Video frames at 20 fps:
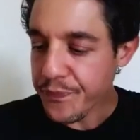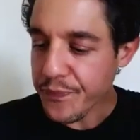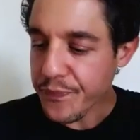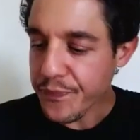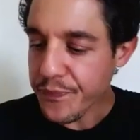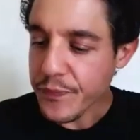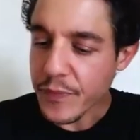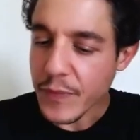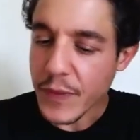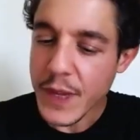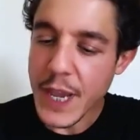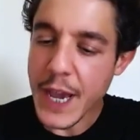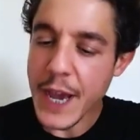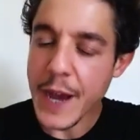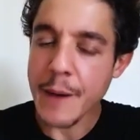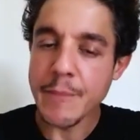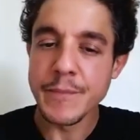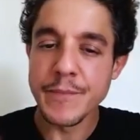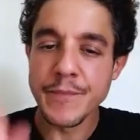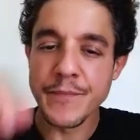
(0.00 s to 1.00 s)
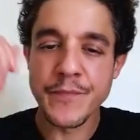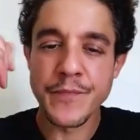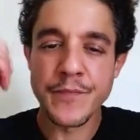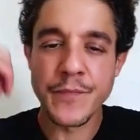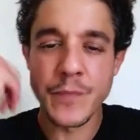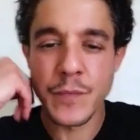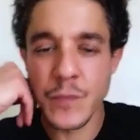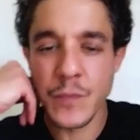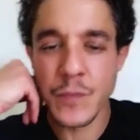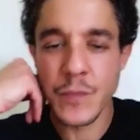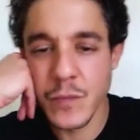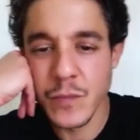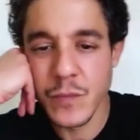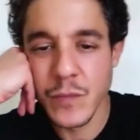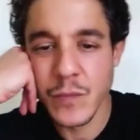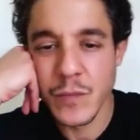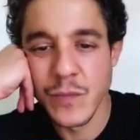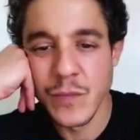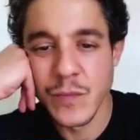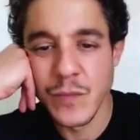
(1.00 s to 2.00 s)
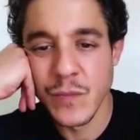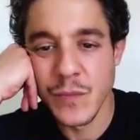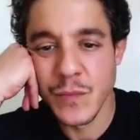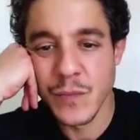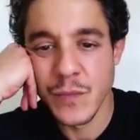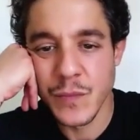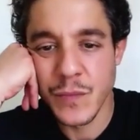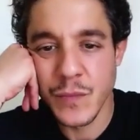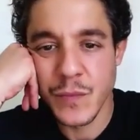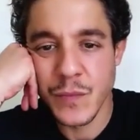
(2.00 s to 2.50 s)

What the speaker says: You know what I mean? Yeah. Like, people have, they've been coming up to me in